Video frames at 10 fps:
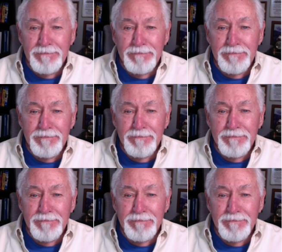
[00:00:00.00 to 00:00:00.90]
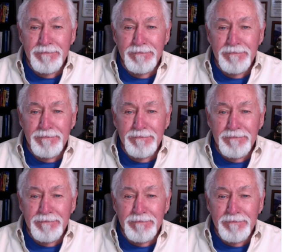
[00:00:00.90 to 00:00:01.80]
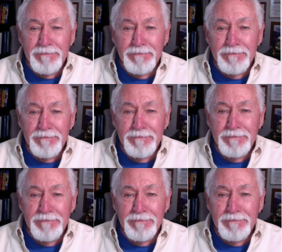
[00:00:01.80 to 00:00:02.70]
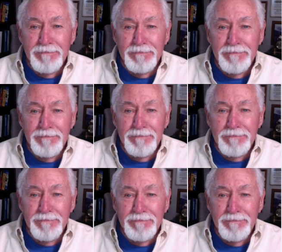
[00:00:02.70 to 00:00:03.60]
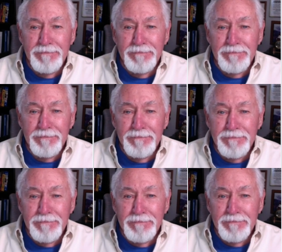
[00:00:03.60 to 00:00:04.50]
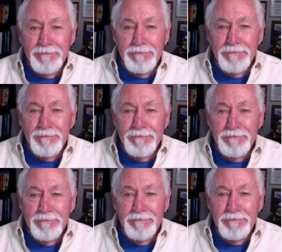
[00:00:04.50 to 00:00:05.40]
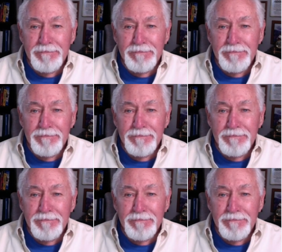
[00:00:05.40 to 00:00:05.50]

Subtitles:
(silent)